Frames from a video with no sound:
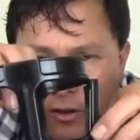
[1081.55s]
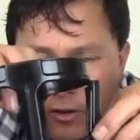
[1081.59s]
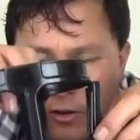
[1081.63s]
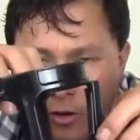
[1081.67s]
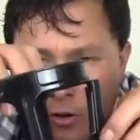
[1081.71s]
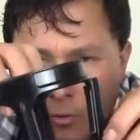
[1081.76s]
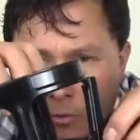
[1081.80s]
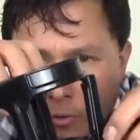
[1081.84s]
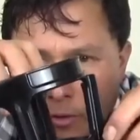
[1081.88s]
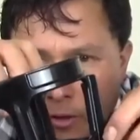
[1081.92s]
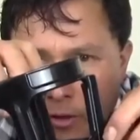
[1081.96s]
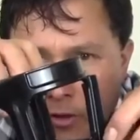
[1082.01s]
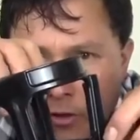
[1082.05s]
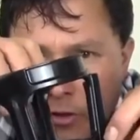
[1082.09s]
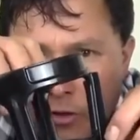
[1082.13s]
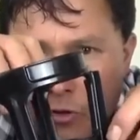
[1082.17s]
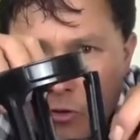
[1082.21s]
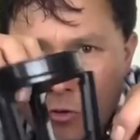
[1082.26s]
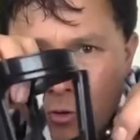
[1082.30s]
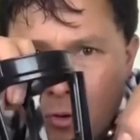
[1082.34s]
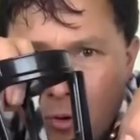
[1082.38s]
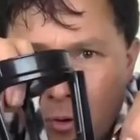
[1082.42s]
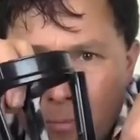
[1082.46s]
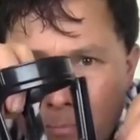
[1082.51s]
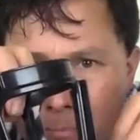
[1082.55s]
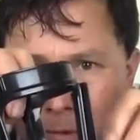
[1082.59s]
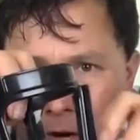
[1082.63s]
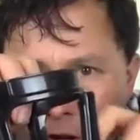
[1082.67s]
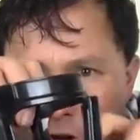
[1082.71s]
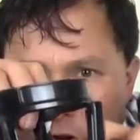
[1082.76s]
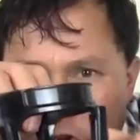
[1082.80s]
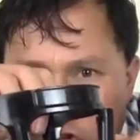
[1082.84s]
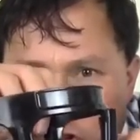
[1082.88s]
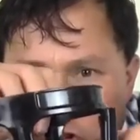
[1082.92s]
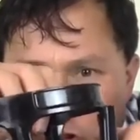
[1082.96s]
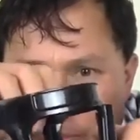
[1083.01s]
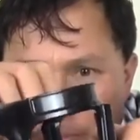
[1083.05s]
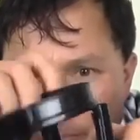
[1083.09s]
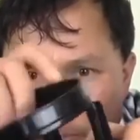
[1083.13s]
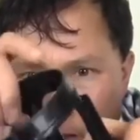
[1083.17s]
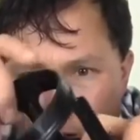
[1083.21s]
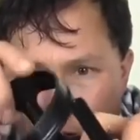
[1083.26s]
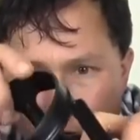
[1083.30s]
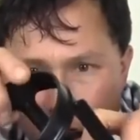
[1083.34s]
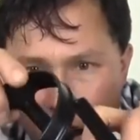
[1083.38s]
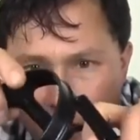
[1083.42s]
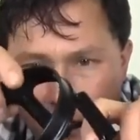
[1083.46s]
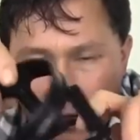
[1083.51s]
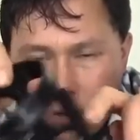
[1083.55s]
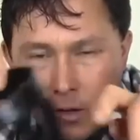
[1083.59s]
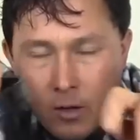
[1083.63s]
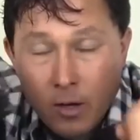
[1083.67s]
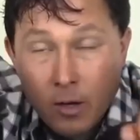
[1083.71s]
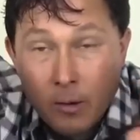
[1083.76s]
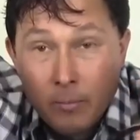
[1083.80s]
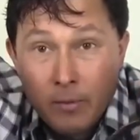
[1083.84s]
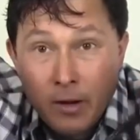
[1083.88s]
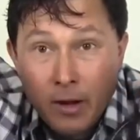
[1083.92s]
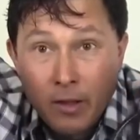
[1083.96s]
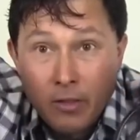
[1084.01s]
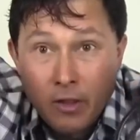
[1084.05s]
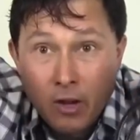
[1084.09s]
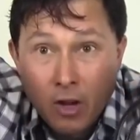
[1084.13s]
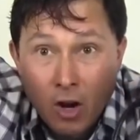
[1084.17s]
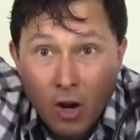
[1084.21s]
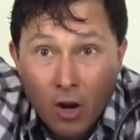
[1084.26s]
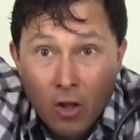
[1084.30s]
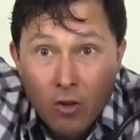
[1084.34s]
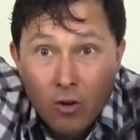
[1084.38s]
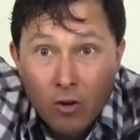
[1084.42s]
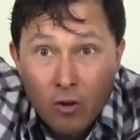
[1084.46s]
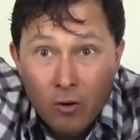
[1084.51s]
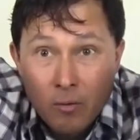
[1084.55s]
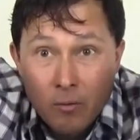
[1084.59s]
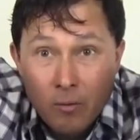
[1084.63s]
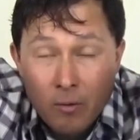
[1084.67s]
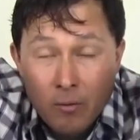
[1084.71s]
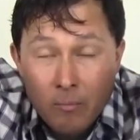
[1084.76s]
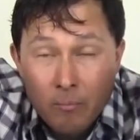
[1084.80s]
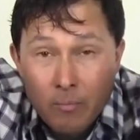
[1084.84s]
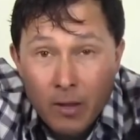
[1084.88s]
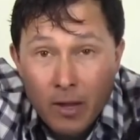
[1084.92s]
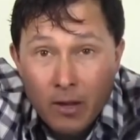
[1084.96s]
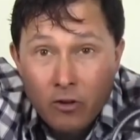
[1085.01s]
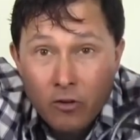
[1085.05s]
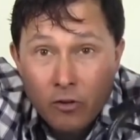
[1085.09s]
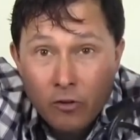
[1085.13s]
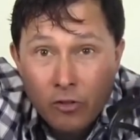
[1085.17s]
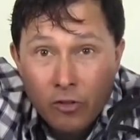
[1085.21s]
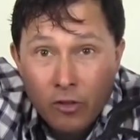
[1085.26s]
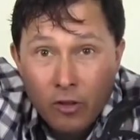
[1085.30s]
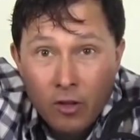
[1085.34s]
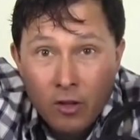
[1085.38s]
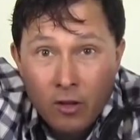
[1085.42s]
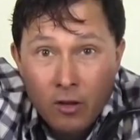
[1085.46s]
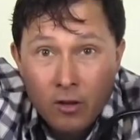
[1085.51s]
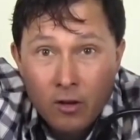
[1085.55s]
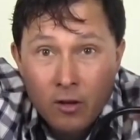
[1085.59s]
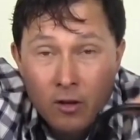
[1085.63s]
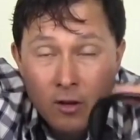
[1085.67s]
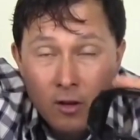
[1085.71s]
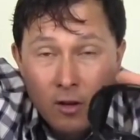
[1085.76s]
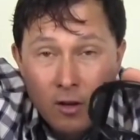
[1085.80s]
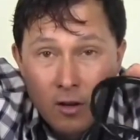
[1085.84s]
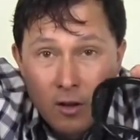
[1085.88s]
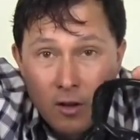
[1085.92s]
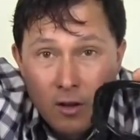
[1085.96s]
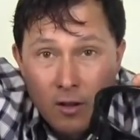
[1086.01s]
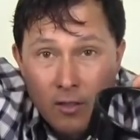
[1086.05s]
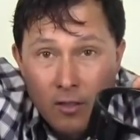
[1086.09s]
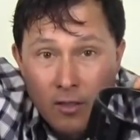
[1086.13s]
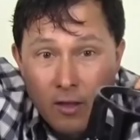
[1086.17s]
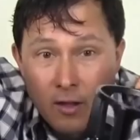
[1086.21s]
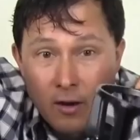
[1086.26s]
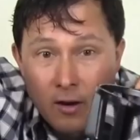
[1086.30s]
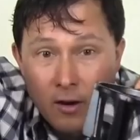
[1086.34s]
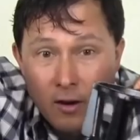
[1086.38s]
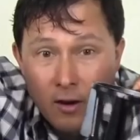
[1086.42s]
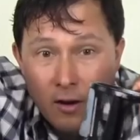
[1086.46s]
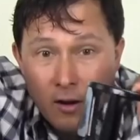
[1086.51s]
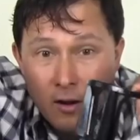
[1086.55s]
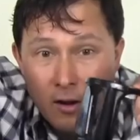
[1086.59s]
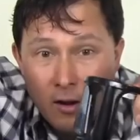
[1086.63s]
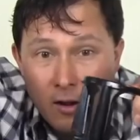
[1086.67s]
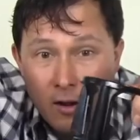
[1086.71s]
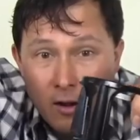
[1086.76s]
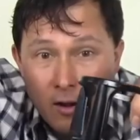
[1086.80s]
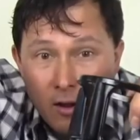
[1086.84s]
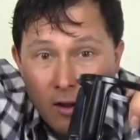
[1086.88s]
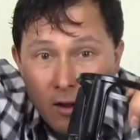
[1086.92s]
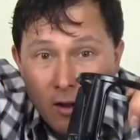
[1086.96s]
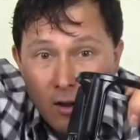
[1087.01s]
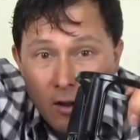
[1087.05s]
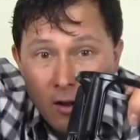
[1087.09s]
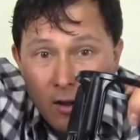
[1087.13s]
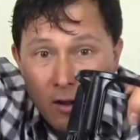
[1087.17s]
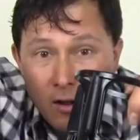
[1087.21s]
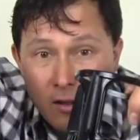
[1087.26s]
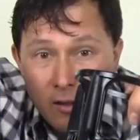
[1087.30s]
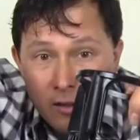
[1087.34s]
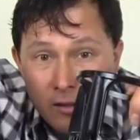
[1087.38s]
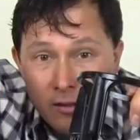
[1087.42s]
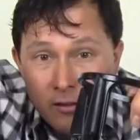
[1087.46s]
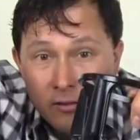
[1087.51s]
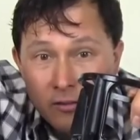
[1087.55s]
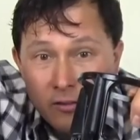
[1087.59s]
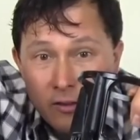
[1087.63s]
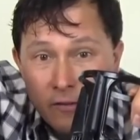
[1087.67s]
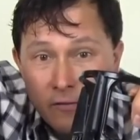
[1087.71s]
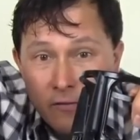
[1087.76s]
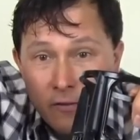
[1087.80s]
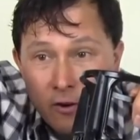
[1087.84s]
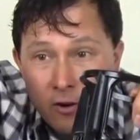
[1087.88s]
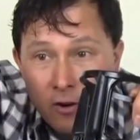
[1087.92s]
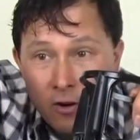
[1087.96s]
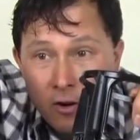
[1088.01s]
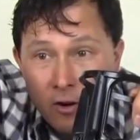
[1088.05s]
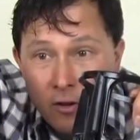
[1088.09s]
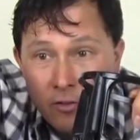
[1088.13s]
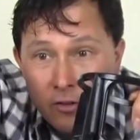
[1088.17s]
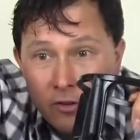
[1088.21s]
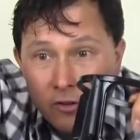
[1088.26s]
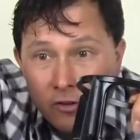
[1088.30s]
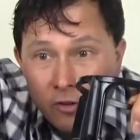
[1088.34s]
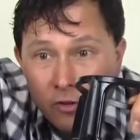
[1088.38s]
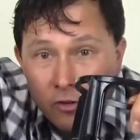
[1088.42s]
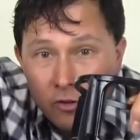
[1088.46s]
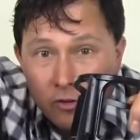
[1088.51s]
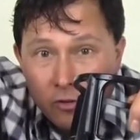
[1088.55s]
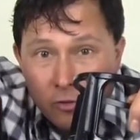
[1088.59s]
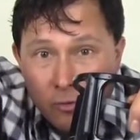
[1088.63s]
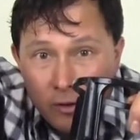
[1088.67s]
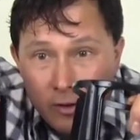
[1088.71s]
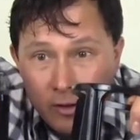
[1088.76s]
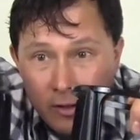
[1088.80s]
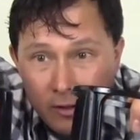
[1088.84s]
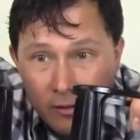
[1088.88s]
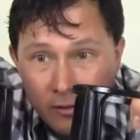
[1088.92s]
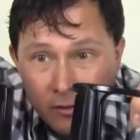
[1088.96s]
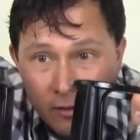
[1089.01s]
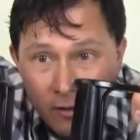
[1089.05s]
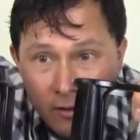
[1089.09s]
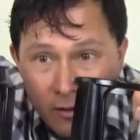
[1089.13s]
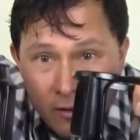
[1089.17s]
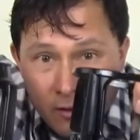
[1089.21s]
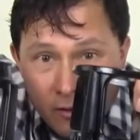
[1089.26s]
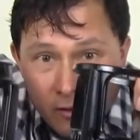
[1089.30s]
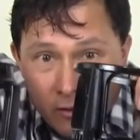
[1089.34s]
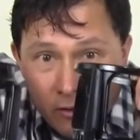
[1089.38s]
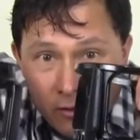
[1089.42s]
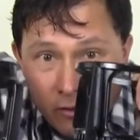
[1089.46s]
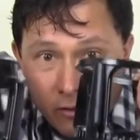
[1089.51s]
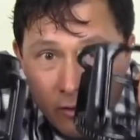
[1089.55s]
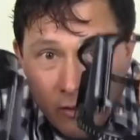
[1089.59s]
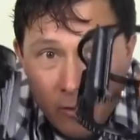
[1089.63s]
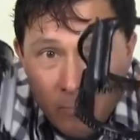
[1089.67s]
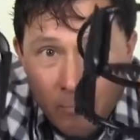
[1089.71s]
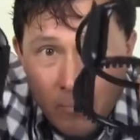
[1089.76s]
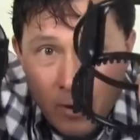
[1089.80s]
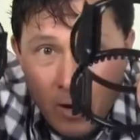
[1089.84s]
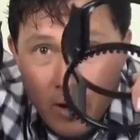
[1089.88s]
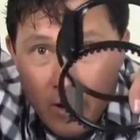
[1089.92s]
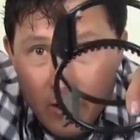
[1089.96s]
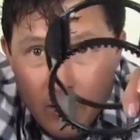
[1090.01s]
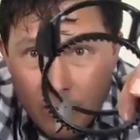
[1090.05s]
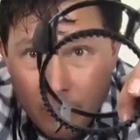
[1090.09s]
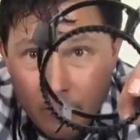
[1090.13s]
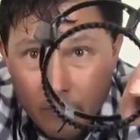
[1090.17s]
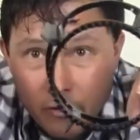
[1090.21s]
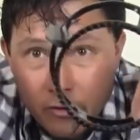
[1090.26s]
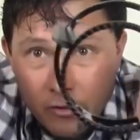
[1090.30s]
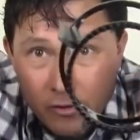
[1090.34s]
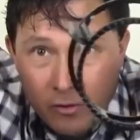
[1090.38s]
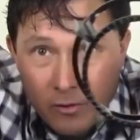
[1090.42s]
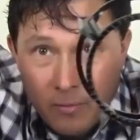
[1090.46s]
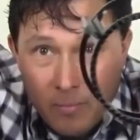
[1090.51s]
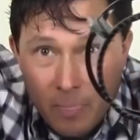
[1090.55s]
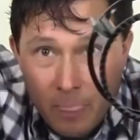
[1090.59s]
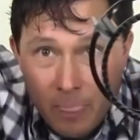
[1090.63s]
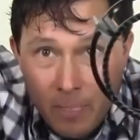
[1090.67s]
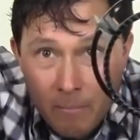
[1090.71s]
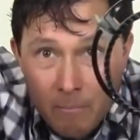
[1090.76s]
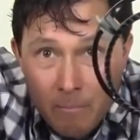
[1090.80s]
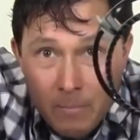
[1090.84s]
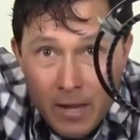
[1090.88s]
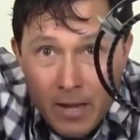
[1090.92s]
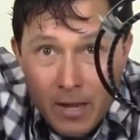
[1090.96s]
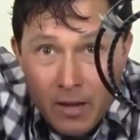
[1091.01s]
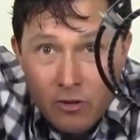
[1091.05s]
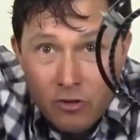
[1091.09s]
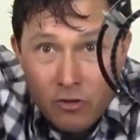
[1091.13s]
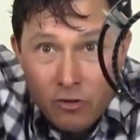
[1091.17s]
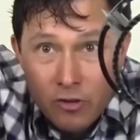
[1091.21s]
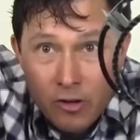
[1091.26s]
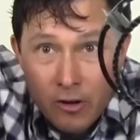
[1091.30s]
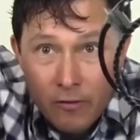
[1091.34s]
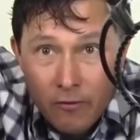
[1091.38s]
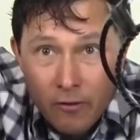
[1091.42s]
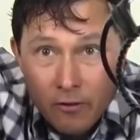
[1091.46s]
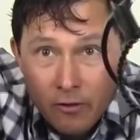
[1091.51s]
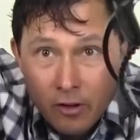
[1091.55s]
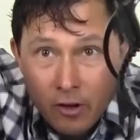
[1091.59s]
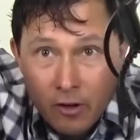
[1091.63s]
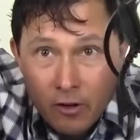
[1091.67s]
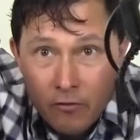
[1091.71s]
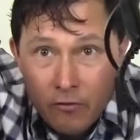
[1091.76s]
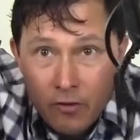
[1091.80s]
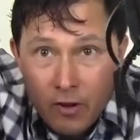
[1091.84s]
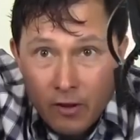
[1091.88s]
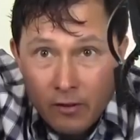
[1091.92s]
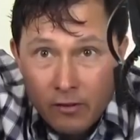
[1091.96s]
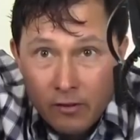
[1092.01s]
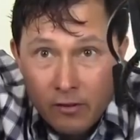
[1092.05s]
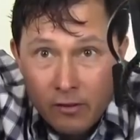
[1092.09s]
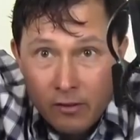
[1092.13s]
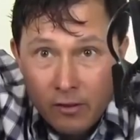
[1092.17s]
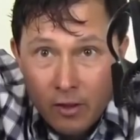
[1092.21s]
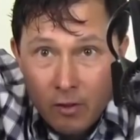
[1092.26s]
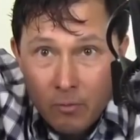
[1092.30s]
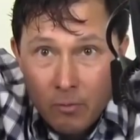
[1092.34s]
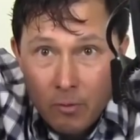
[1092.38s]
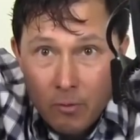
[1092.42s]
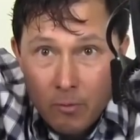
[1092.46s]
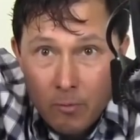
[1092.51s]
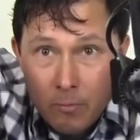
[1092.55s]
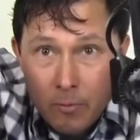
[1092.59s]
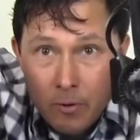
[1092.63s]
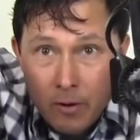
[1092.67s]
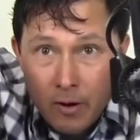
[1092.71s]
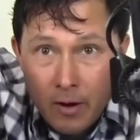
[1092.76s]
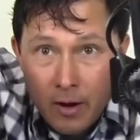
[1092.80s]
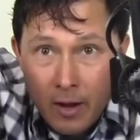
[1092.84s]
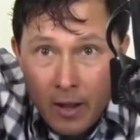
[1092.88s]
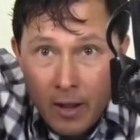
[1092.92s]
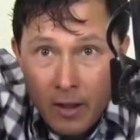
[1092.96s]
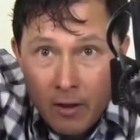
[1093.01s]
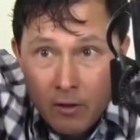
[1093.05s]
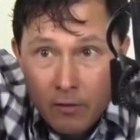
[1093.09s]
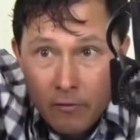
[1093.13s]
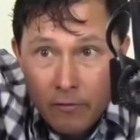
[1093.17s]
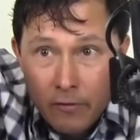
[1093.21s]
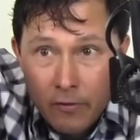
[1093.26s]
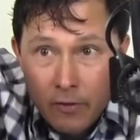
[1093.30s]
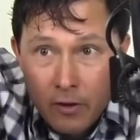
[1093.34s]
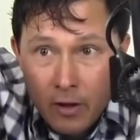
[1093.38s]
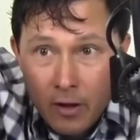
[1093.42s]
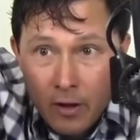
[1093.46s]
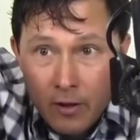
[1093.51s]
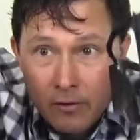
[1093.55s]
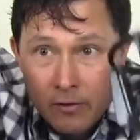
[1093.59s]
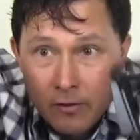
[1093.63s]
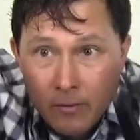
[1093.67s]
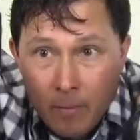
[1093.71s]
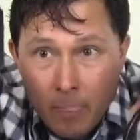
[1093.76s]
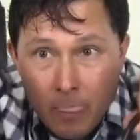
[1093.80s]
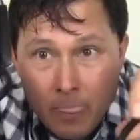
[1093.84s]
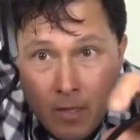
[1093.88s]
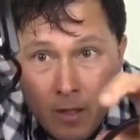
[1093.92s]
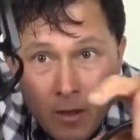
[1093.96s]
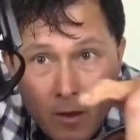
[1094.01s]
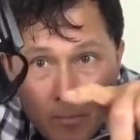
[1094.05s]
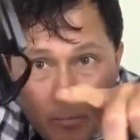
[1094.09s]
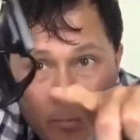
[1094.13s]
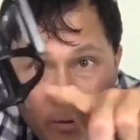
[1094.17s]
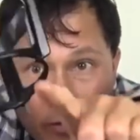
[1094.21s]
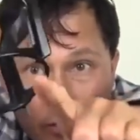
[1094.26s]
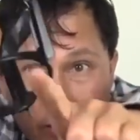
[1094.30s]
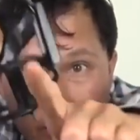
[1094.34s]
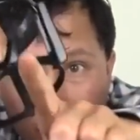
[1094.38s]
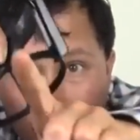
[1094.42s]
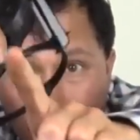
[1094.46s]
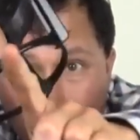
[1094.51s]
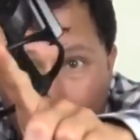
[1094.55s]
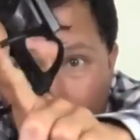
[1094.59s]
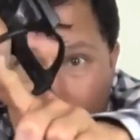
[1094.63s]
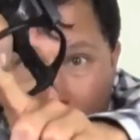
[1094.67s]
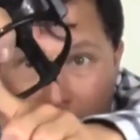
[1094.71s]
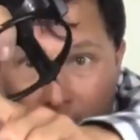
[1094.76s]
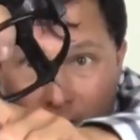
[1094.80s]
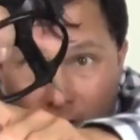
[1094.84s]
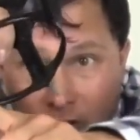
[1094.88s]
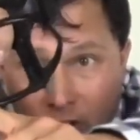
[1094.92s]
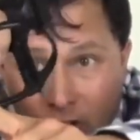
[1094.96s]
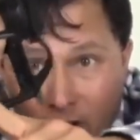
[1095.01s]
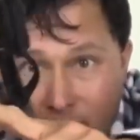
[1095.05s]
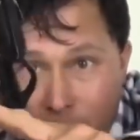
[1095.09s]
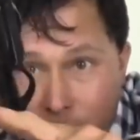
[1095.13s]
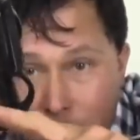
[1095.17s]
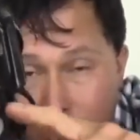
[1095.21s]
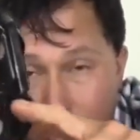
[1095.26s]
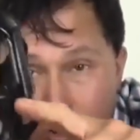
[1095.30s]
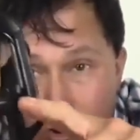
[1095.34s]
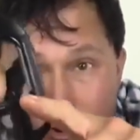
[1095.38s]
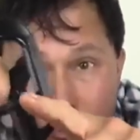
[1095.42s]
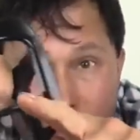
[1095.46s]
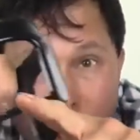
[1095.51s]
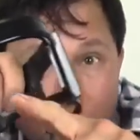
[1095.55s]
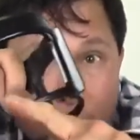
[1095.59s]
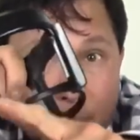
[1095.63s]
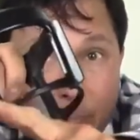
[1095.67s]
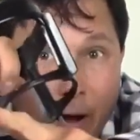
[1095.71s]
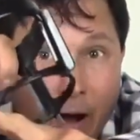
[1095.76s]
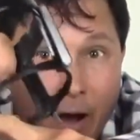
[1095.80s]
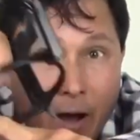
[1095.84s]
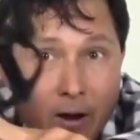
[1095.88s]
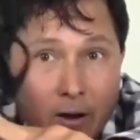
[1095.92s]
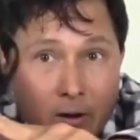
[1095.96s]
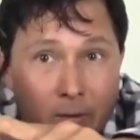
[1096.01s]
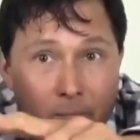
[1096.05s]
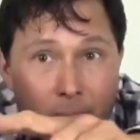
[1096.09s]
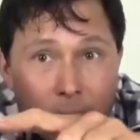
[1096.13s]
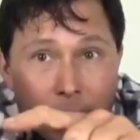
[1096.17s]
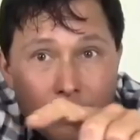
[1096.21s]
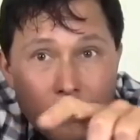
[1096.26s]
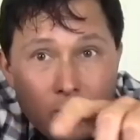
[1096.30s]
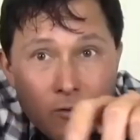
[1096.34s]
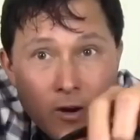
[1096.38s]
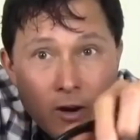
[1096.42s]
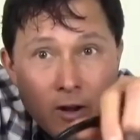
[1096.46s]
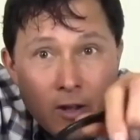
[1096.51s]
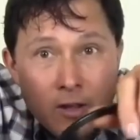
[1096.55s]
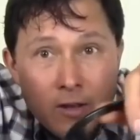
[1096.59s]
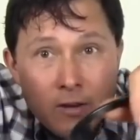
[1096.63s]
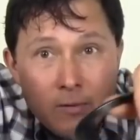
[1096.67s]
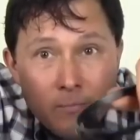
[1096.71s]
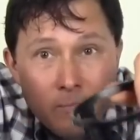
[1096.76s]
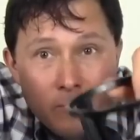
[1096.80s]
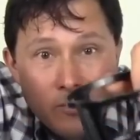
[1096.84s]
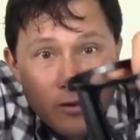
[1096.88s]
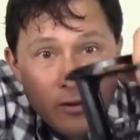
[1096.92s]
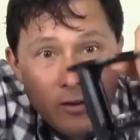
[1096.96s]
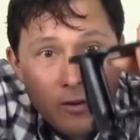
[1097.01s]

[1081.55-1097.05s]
that don't really do much. Now the other major thing that is different on these two screens is the bottoms. Major difference. I don't know if you guys can see that. Maybe we'll put it at an angle for you guys. But this one has a smooth bottom, right?